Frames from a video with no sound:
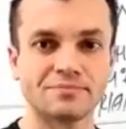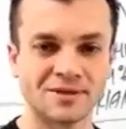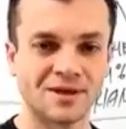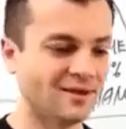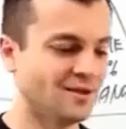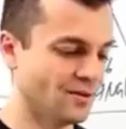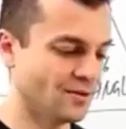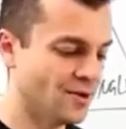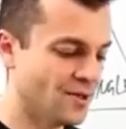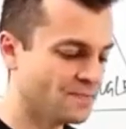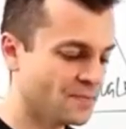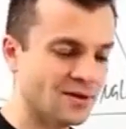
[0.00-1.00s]

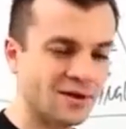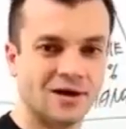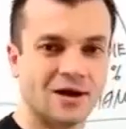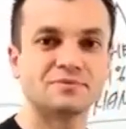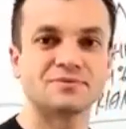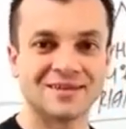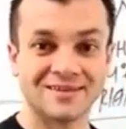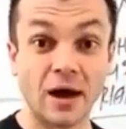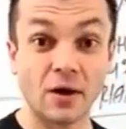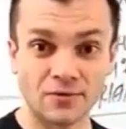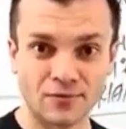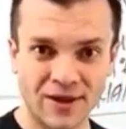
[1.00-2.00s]
upside
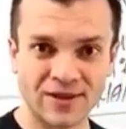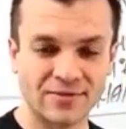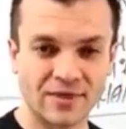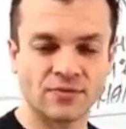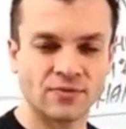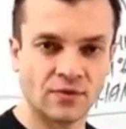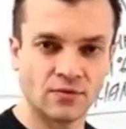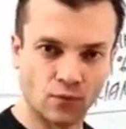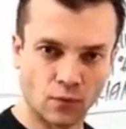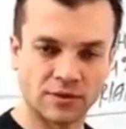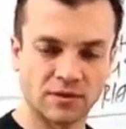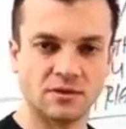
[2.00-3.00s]
down, right?
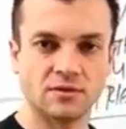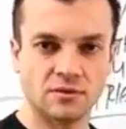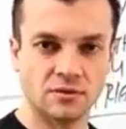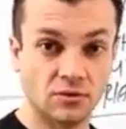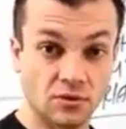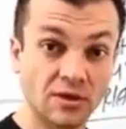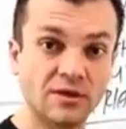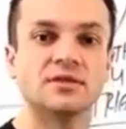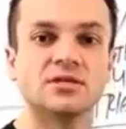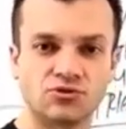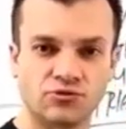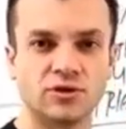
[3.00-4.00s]
Than what the
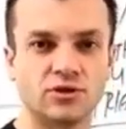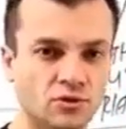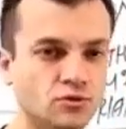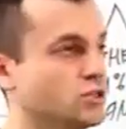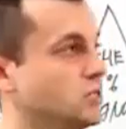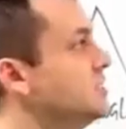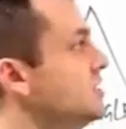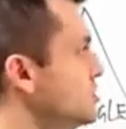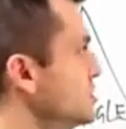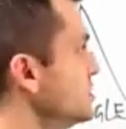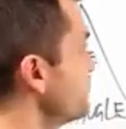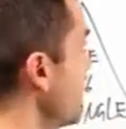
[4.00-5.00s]
industry usually
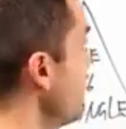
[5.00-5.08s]
teaches.